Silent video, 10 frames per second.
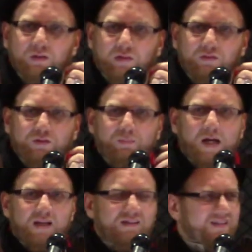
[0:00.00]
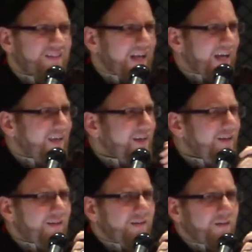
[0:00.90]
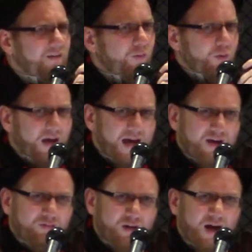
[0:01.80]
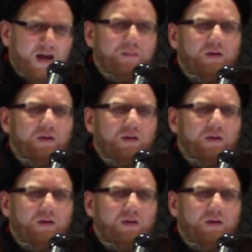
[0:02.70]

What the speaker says: If this balance is lacking, we have time.